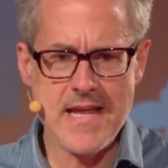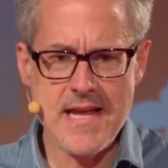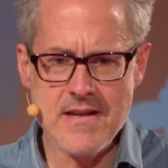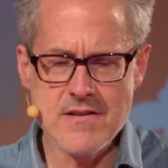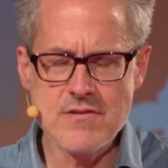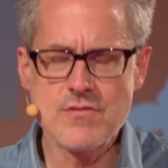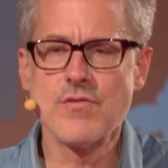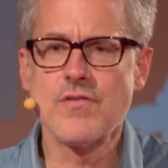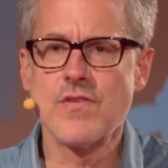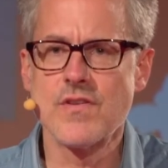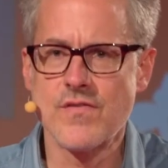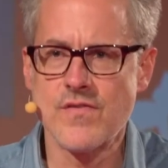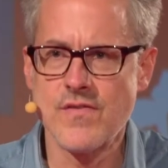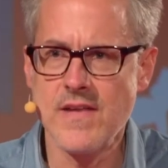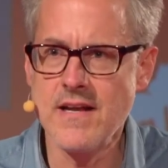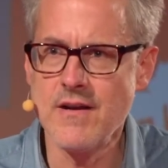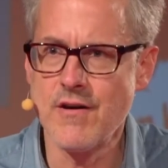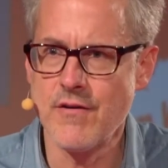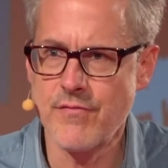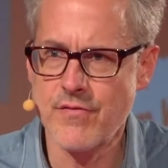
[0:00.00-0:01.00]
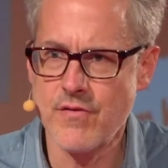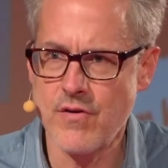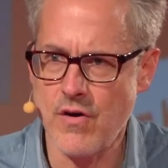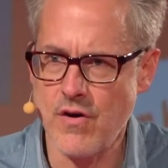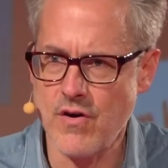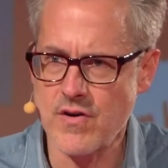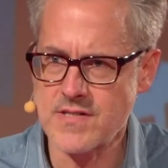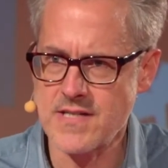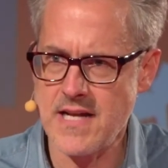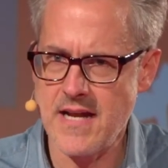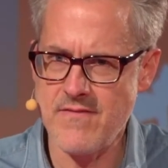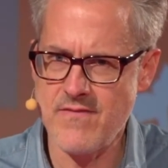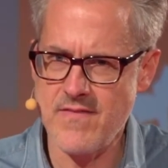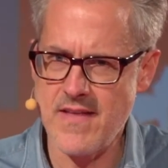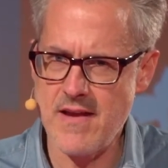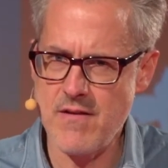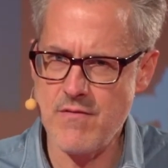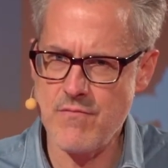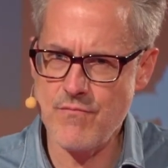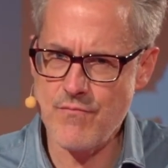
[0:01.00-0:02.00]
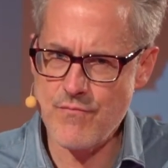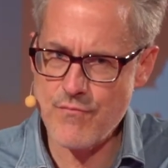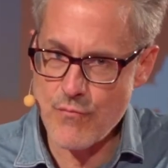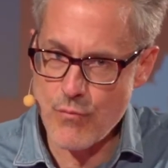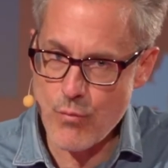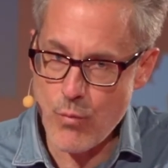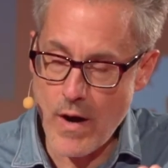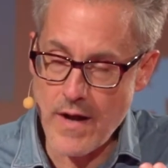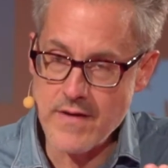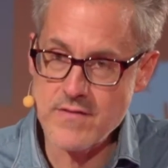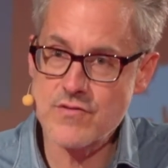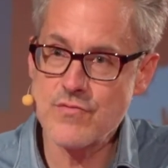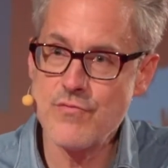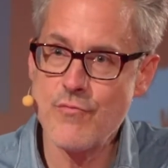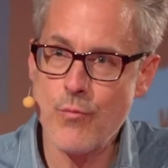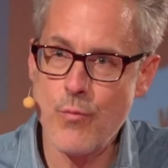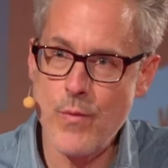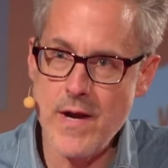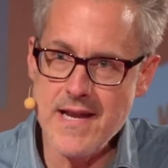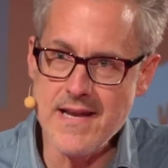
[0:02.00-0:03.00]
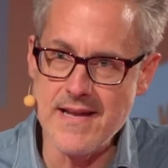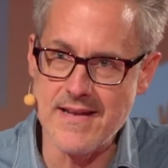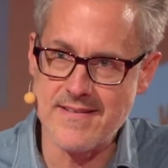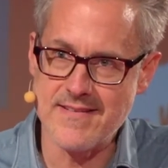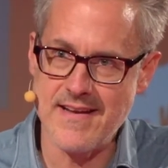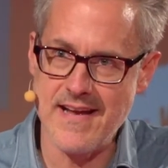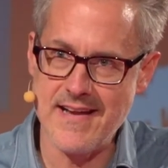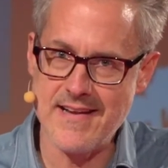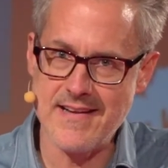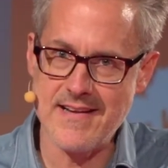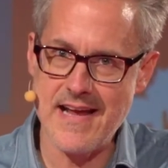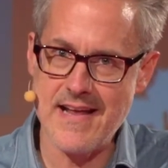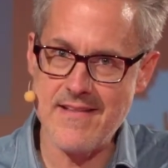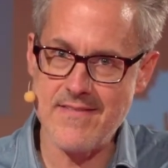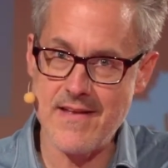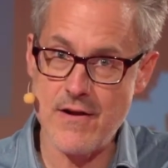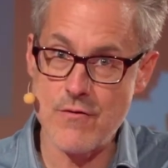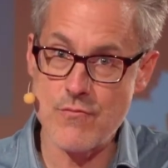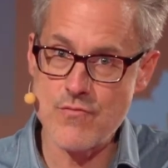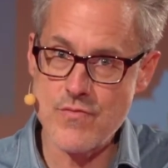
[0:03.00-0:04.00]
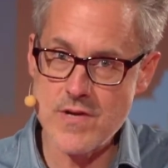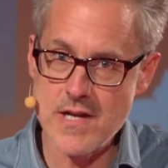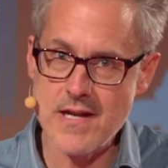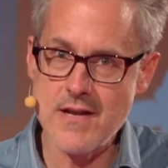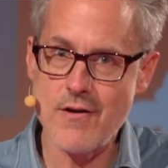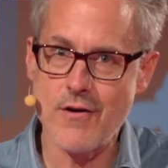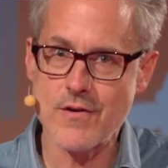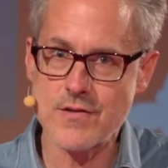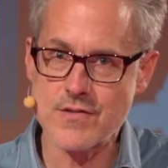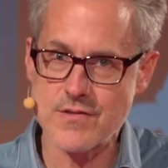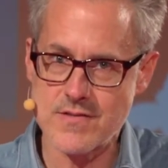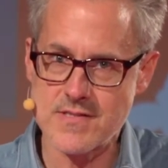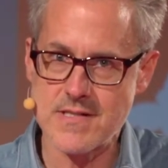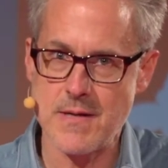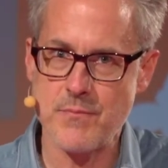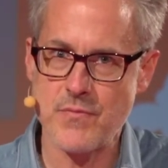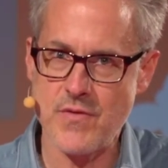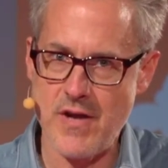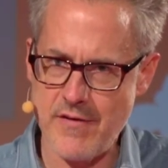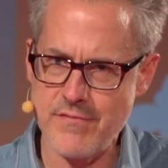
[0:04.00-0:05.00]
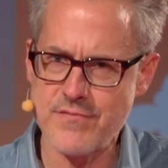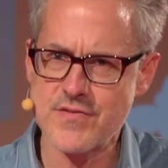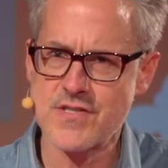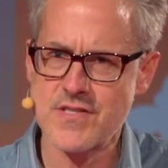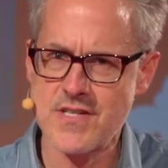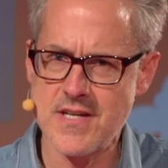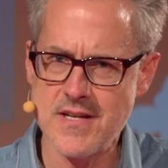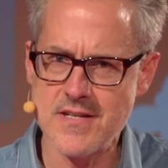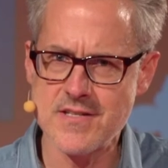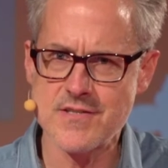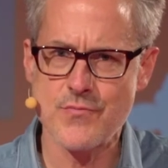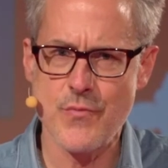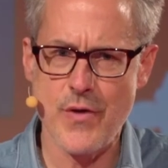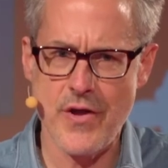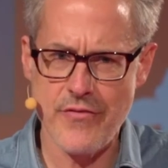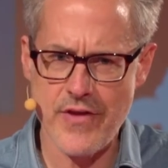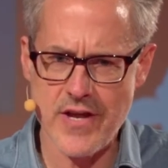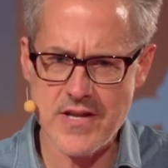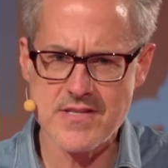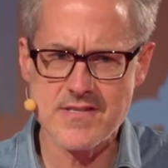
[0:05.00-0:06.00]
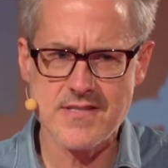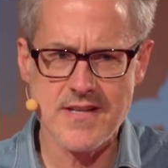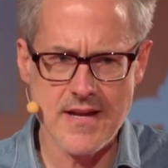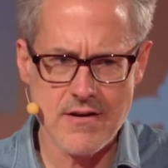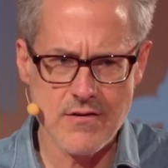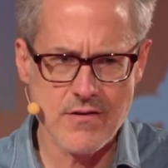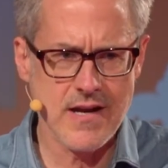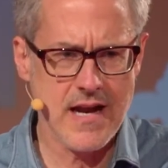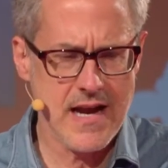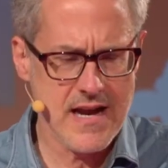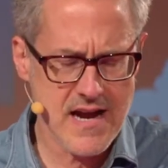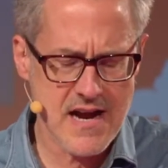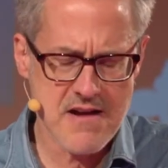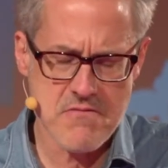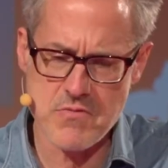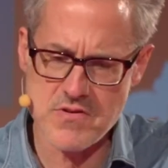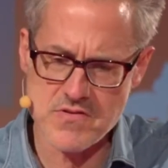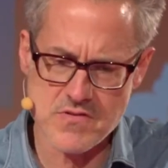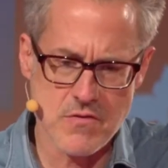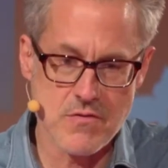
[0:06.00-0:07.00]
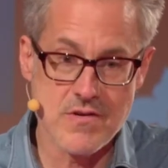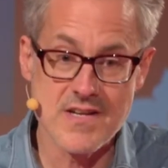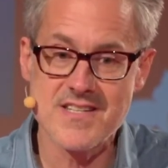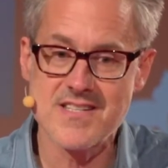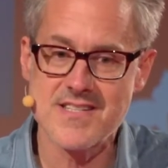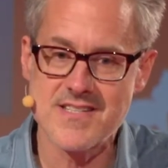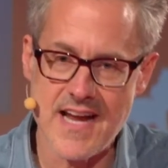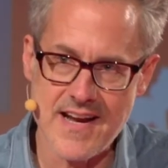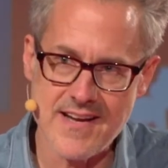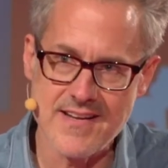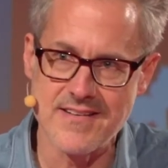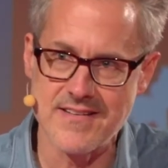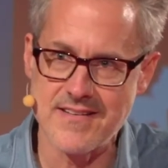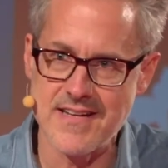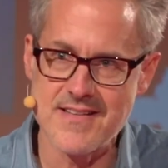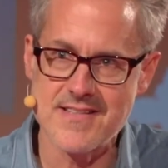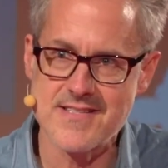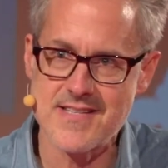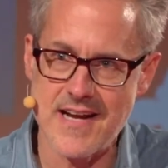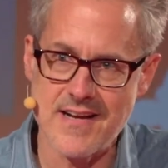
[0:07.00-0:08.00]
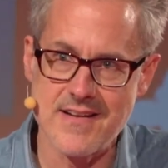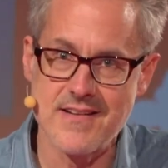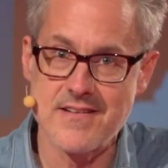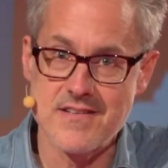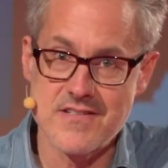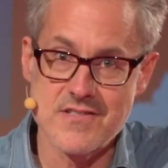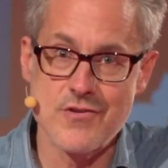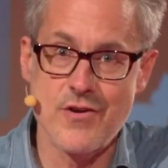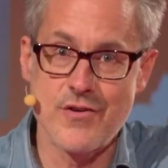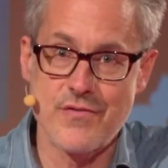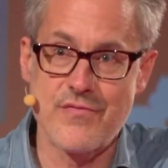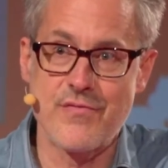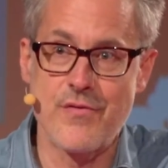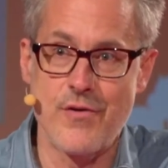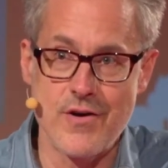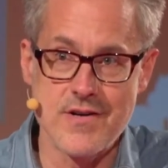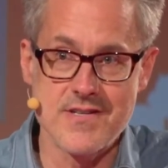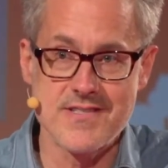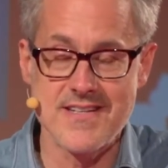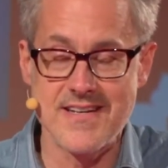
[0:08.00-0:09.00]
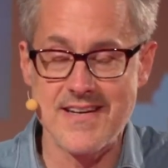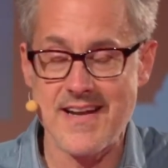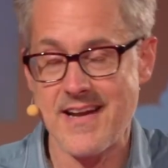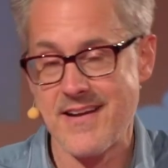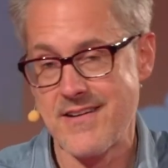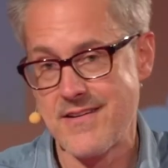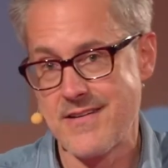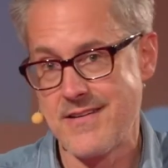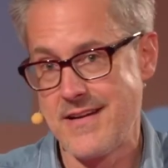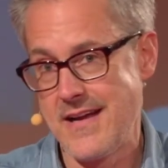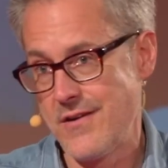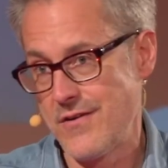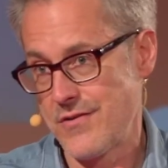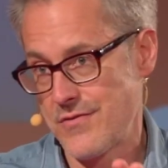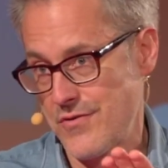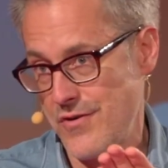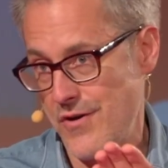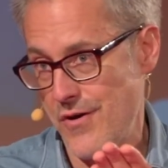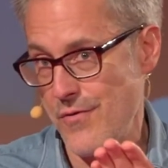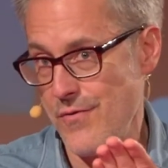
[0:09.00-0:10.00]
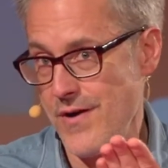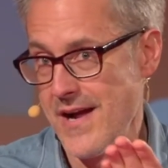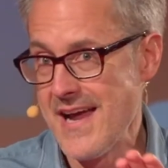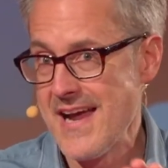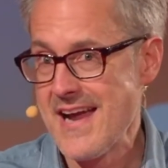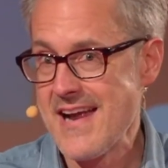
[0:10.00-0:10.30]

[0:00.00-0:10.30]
into the thing, of course, and they want to win it. And there are really also some tough scenes where they say, okay, I was only second, and second is not first, and I cannot go